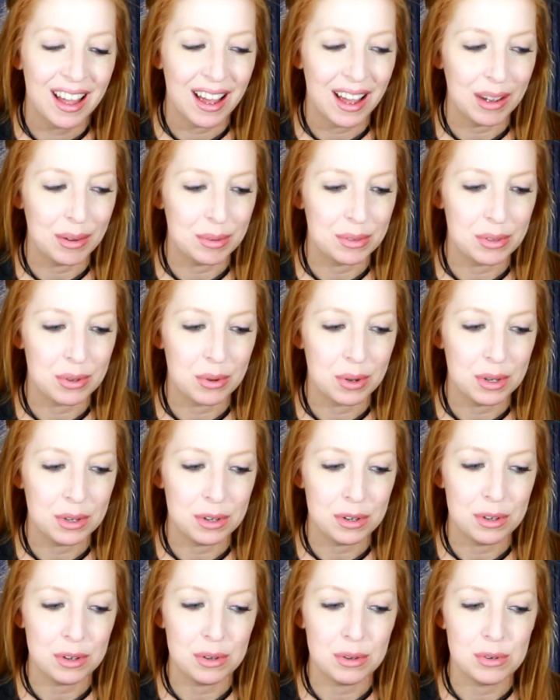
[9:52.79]
I was going
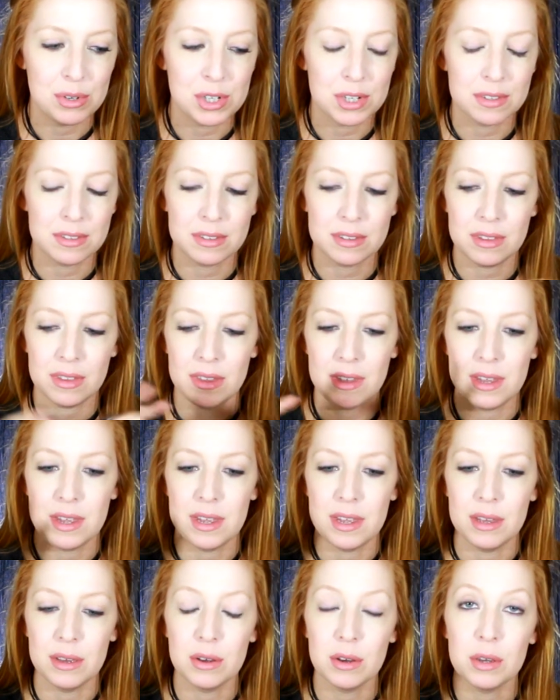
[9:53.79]
to do just
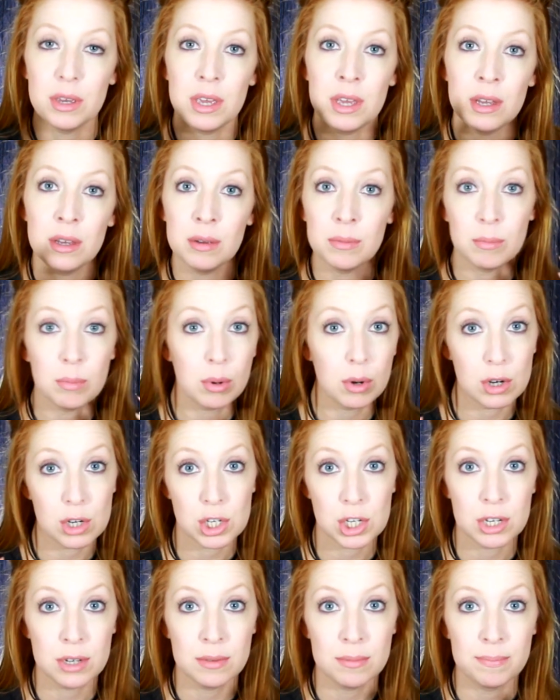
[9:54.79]
the cooking
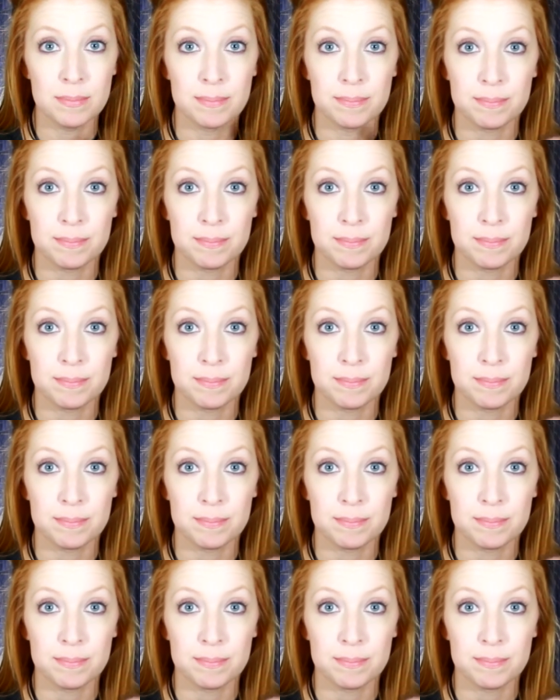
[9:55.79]
portion